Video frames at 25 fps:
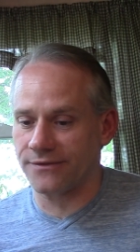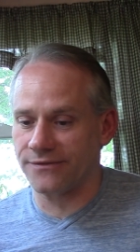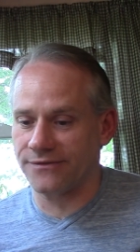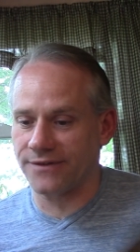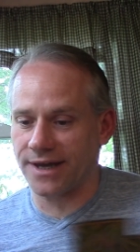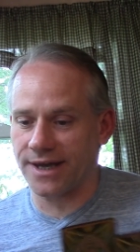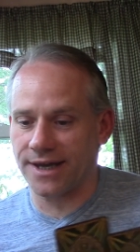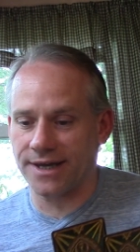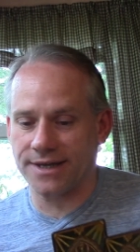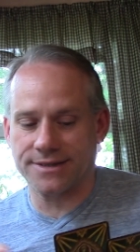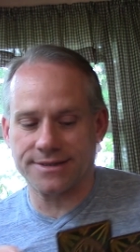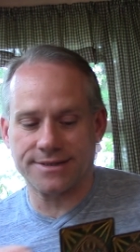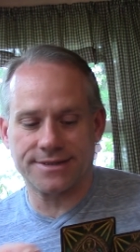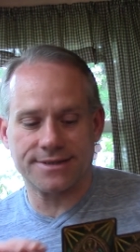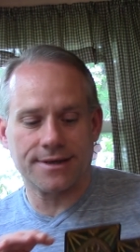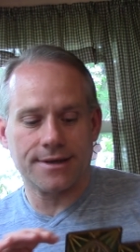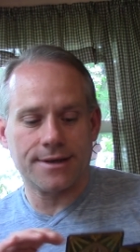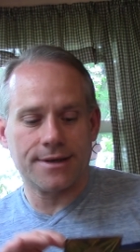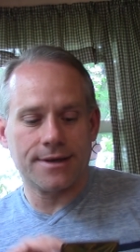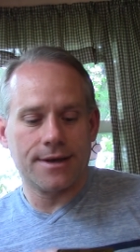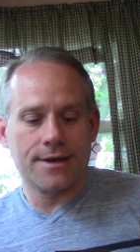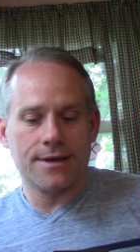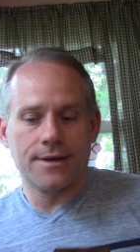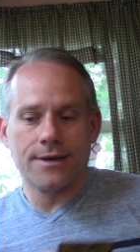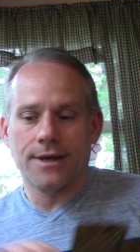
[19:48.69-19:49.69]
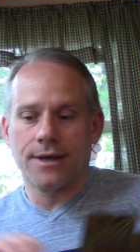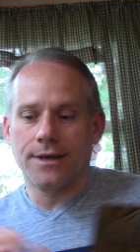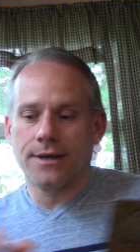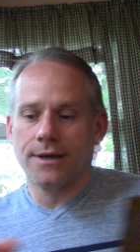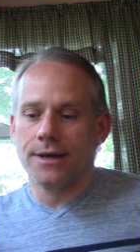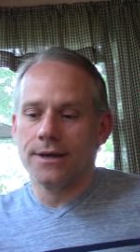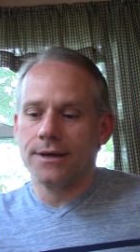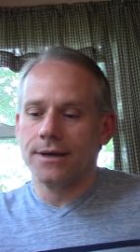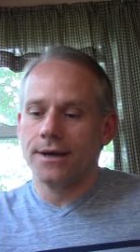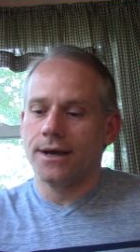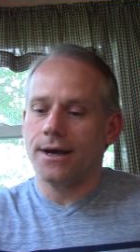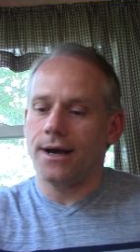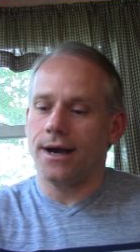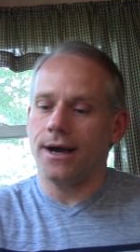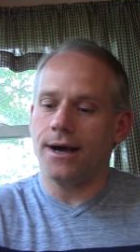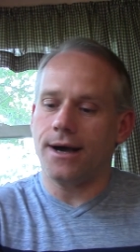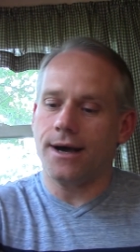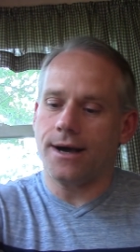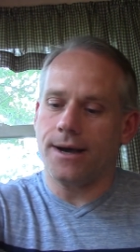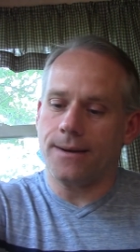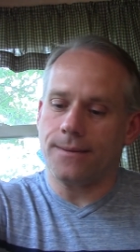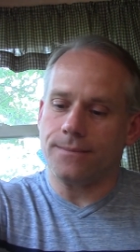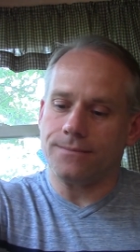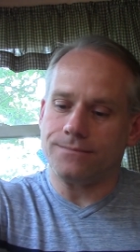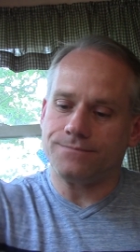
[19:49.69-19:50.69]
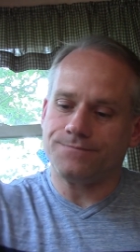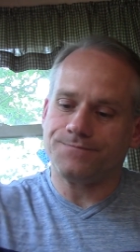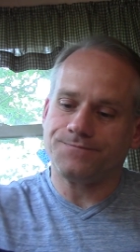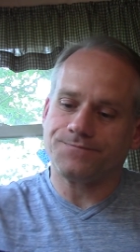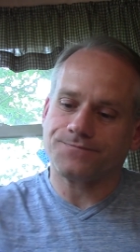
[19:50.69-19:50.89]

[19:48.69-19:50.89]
phase. Um,